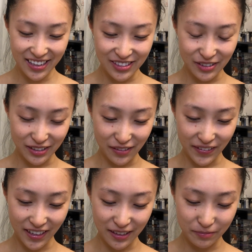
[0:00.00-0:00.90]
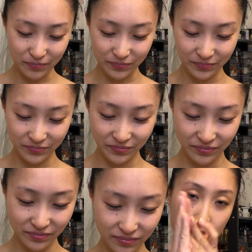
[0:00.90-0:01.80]
It's really funny.
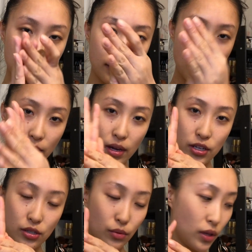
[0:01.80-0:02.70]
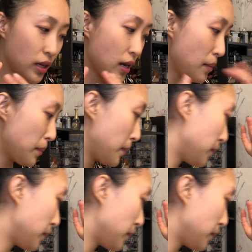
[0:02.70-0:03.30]
Now I just roll it up,